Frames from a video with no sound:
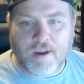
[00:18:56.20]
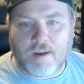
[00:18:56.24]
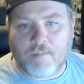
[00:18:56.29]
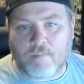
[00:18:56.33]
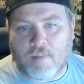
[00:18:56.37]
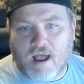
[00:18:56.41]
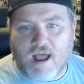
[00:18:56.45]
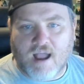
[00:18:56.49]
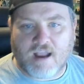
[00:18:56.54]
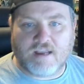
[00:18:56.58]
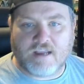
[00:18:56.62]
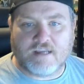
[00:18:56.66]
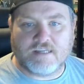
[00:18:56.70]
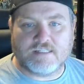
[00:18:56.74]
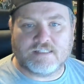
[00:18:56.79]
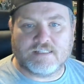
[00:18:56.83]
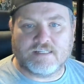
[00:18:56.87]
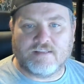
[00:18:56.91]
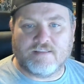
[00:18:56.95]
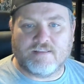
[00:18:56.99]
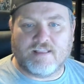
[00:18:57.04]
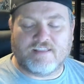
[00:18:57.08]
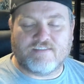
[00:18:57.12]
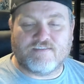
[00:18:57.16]

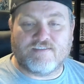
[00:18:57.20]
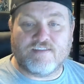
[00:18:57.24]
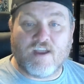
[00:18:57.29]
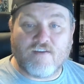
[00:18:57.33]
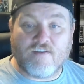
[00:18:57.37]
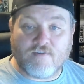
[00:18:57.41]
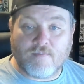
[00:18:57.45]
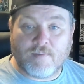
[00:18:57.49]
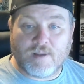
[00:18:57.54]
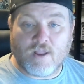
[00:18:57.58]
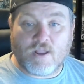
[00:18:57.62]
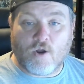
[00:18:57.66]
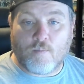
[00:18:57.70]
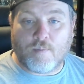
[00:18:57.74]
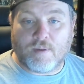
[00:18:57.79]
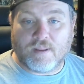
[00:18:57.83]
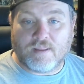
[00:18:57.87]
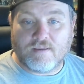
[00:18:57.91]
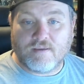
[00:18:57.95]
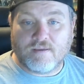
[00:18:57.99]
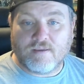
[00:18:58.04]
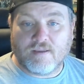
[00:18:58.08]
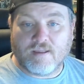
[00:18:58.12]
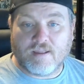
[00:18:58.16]
box that's never been
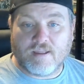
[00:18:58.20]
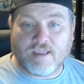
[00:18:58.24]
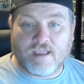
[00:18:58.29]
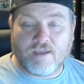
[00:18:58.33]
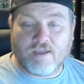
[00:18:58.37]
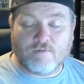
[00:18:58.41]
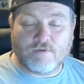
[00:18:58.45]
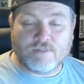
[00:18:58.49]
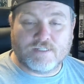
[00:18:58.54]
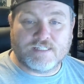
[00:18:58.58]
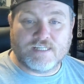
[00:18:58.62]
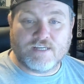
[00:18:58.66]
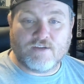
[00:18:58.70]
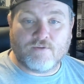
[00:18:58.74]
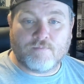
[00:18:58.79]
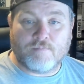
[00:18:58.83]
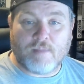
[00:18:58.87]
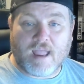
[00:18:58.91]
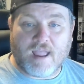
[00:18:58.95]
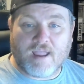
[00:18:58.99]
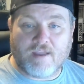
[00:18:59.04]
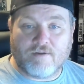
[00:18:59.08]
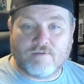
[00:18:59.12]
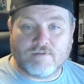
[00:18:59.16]
opened. It was sealed
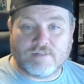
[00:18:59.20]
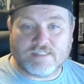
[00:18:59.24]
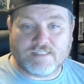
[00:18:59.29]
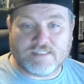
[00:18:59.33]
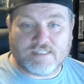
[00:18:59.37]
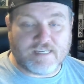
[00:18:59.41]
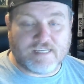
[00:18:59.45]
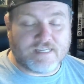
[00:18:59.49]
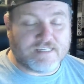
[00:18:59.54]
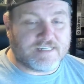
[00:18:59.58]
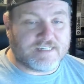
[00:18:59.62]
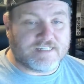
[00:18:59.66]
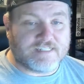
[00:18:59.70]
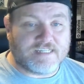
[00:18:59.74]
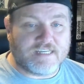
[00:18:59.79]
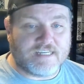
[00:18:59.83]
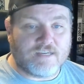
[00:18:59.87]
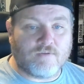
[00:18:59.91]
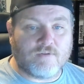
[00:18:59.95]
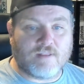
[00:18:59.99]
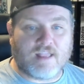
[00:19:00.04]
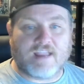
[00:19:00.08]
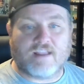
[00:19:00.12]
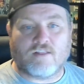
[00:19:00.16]
back. It's a
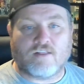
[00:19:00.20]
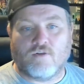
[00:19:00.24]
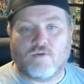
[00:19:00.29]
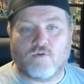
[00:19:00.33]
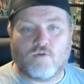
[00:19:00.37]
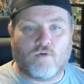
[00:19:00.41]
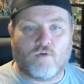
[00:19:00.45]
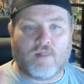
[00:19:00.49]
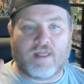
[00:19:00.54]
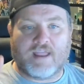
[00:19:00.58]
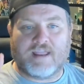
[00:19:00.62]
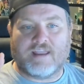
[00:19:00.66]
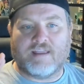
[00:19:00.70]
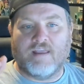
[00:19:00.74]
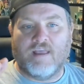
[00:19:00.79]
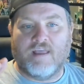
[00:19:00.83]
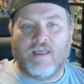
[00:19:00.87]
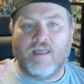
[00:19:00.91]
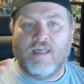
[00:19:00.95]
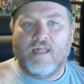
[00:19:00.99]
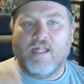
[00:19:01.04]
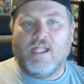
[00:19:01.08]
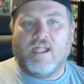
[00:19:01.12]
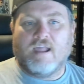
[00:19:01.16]
sealed little
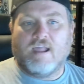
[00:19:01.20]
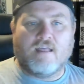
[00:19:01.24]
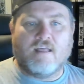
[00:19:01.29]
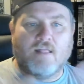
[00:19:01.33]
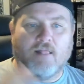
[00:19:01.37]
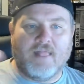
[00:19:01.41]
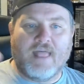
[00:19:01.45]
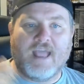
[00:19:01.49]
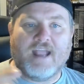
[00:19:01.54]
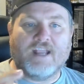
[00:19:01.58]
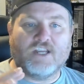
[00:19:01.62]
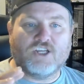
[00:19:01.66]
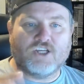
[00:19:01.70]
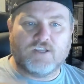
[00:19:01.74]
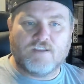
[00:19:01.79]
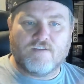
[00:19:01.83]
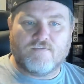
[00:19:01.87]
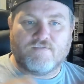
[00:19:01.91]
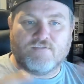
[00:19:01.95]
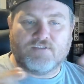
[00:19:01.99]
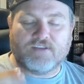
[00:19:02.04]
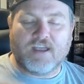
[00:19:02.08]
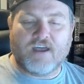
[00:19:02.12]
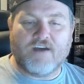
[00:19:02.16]
collection
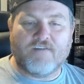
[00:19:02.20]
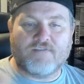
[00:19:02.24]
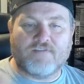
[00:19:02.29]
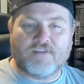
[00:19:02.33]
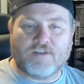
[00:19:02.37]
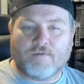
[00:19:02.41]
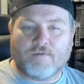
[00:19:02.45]
of stuff to